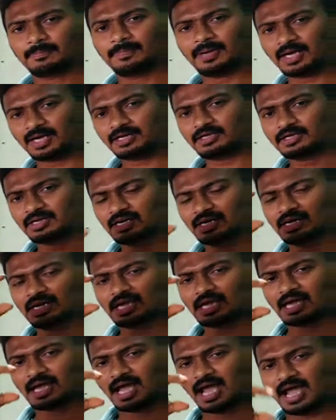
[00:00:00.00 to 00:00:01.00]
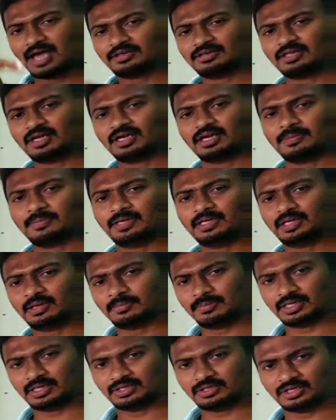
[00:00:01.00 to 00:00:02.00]
but as the atomic
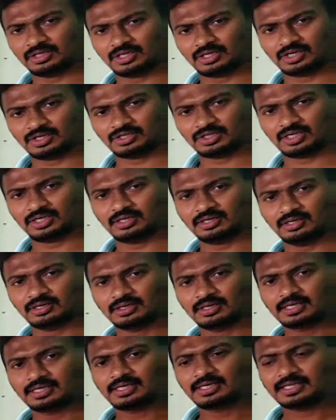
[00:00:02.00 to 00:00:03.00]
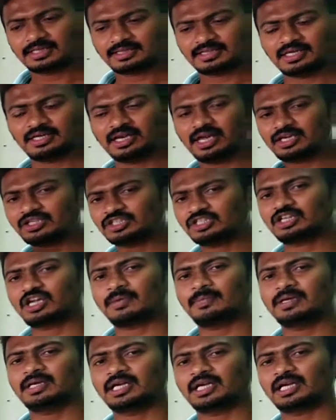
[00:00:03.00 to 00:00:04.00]
number is increasing, the next
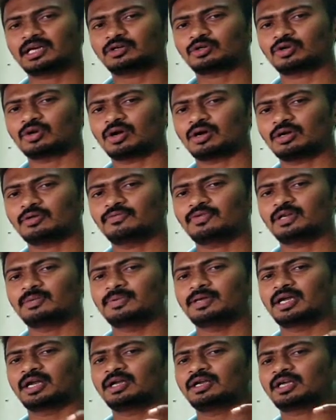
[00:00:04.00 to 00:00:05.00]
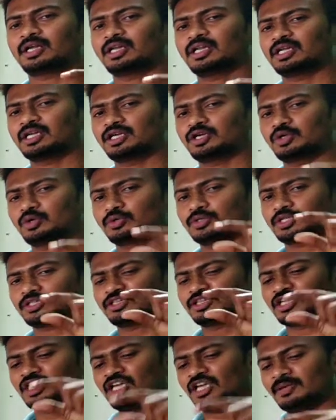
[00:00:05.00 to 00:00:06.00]
coming electron will be entering into the
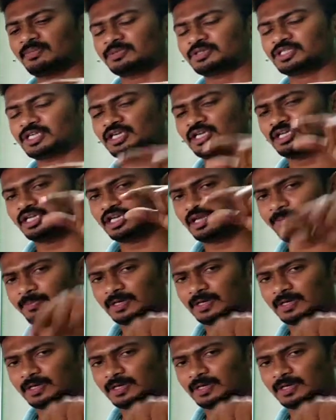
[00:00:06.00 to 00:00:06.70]
same shell in